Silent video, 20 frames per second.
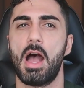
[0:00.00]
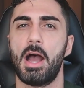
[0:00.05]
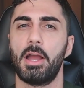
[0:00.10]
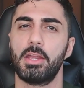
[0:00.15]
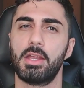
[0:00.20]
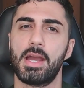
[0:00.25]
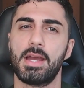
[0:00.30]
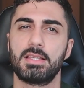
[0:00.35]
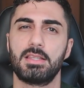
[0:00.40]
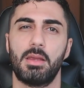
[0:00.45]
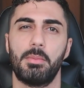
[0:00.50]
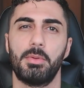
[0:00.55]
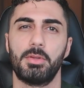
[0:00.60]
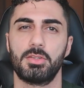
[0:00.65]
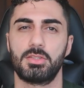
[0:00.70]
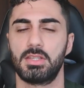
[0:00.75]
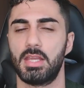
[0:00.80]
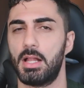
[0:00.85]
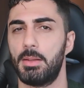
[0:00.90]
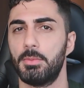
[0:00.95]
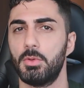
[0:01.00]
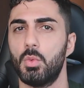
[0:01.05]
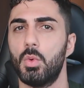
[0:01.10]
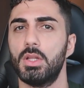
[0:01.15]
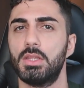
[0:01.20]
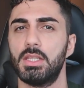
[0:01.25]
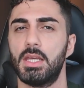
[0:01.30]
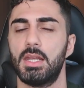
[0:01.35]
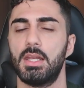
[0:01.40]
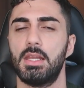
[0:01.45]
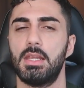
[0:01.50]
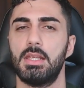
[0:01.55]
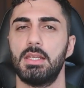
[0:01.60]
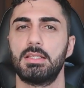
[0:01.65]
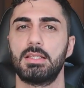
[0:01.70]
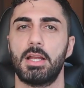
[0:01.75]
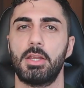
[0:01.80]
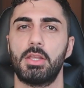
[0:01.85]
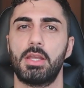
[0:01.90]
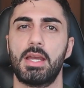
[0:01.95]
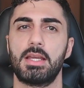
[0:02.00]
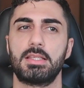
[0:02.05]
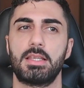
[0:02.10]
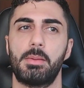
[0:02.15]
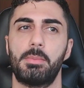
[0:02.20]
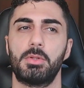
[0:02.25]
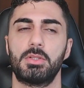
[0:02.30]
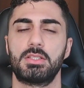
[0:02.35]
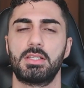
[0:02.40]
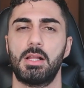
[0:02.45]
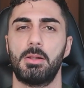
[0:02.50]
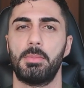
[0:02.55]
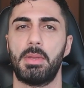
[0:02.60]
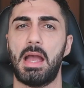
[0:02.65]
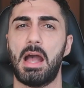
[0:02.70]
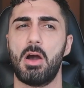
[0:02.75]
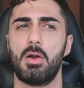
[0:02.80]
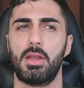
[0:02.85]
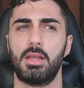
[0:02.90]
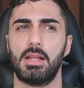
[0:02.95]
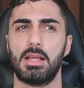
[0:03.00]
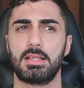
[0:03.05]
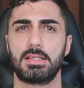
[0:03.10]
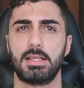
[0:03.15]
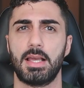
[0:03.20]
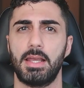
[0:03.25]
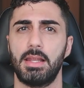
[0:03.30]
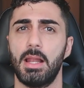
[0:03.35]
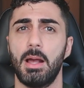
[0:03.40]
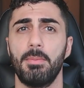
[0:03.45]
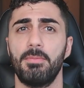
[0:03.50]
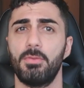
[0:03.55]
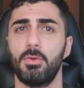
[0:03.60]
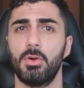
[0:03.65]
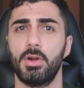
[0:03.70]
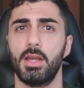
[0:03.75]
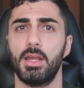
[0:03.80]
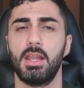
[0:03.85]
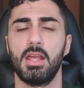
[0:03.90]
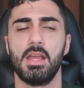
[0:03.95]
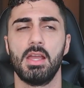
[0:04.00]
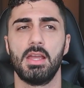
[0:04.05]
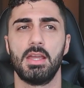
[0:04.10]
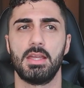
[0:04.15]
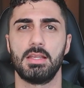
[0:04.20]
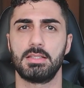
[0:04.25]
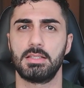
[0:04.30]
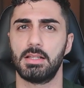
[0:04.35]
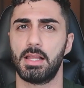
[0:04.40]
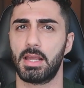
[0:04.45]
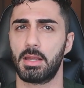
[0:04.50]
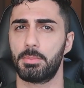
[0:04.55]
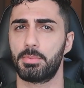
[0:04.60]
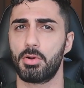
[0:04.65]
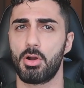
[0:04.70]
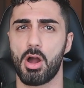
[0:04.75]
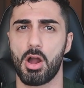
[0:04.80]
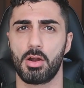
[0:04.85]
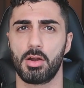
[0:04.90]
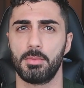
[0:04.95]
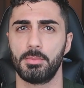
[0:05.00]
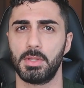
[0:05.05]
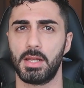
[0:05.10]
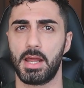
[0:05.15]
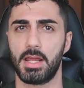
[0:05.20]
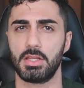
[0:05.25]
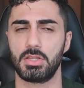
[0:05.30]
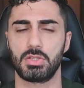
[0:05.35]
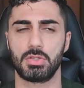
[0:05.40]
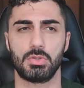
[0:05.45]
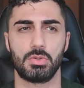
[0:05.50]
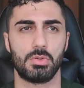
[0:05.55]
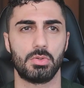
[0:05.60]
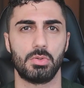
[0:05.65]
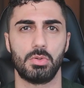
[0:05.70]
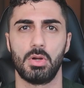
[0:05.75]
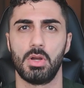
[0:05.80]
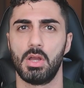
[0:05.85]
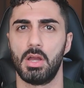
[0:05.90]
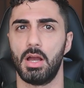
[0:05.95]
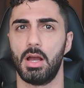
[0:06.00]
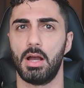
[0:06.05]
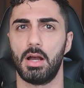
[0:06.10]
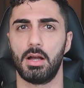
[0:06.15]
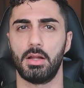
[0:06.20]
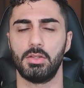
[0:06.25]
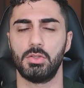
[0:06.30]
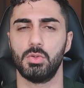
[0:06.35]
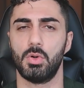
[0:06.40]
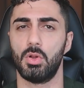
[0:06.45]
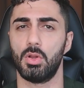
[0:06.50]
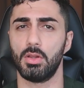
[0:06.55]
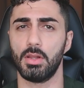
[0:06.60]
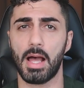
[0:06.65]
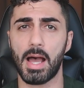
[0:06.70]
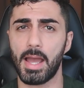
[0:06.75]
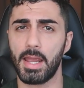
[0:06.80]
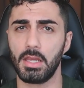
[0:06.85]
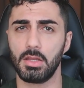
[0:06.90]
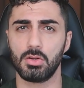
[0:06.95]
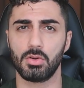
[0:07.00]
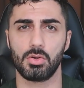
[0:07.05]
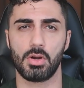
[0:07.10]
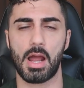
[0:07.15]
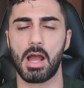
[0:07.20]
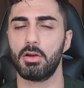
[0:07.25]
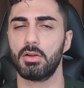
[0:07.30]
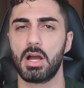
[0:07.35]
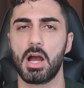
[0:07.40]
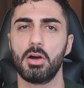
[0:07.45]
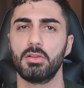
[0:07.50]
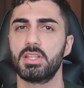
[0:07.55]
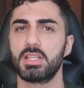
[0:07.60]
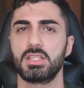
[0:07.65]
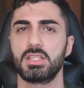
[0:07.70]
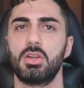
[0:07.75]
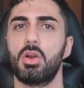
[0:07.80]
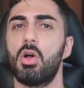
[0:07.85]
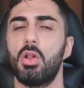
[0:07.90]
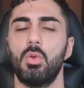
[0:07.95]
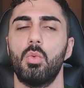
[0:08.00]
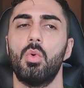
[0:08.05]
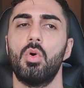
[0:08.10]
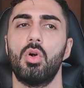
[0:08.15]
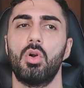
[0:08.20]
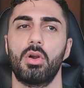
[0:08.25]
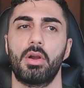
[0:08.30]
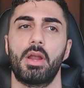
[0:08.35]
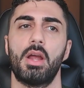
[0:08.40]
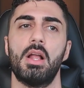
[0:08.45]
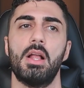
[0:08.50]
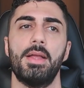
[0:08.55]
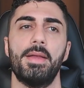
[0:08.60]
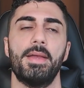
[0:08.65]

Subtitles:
Are you guys able to tell me what that is? Are you guys able to tell me how can I sign up for it? Is it like a program that I need to do online, or how it all work?